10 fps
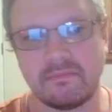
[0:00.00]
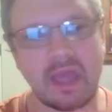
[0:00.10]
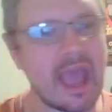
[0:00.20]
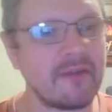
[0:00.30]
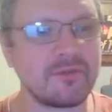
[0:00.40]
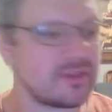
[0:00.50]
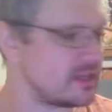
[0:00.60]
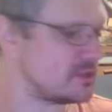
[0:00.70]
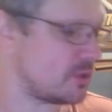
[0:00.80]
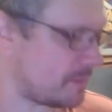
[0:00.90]

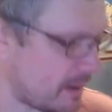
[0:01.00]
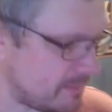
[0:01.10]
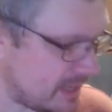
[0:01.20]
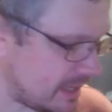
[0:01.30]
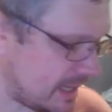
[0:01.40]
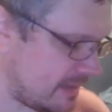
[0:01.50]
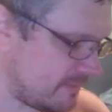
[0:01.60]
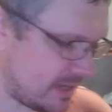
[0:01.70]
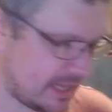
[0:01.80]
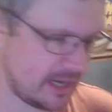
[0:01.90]
Everything is open. I mean,
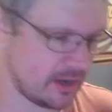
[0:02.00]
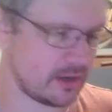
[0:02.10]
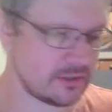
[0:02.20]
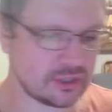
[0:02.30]
even here.